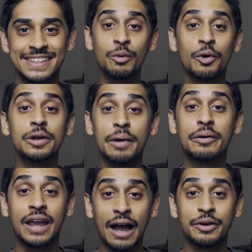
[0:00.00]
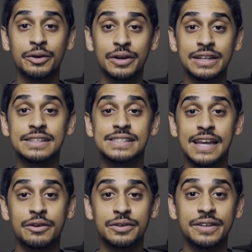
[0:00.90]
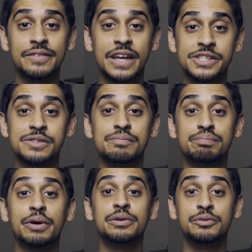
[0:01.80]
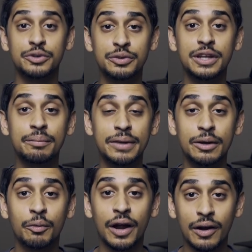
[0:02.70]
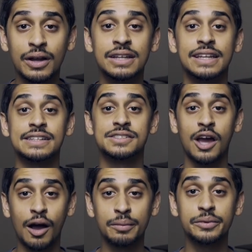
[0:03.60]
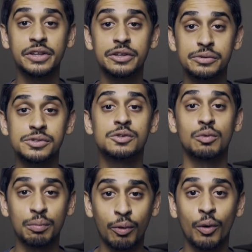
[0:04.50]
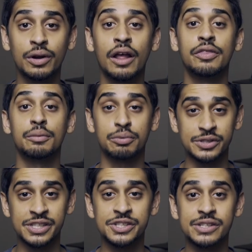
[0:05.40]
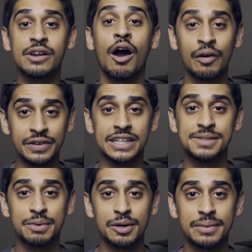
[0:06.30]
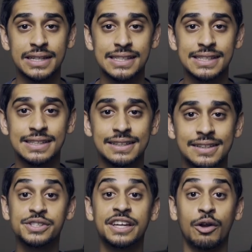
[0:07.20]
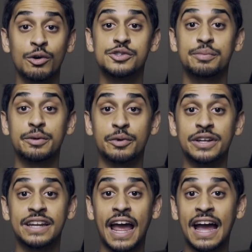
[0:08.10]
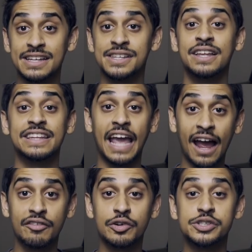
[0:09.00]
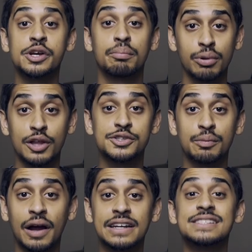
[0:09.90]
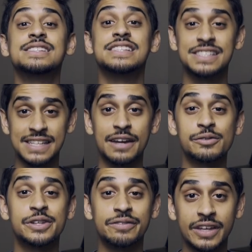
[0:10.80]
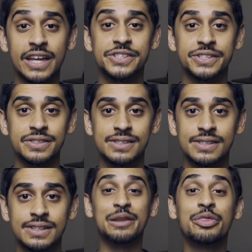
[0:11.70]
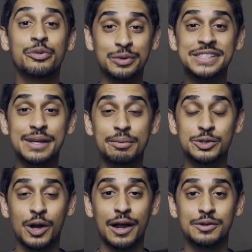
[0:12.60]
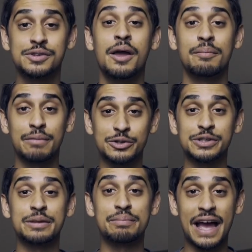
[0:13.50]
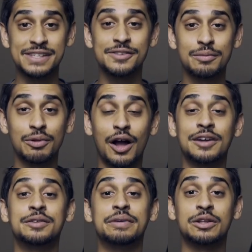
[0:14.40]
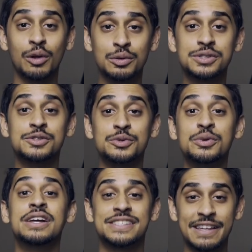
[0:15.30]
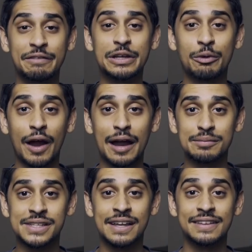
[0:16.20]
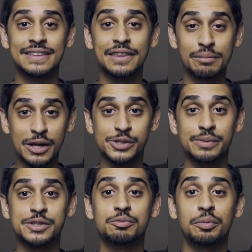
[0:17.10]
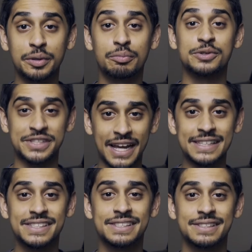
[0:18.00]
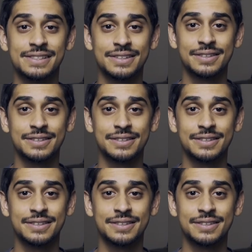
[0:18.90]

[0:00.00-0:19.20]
You don't need to worry about calculating standard deviation, but you do need to be aware that it's commonly used to report the precision of an experiment. Numbers can also be written as the average plus or minus the standard deviation. So if we did 3 separate trials measuring the mass of the block to be close to 70 grams, then the measurements would be precise.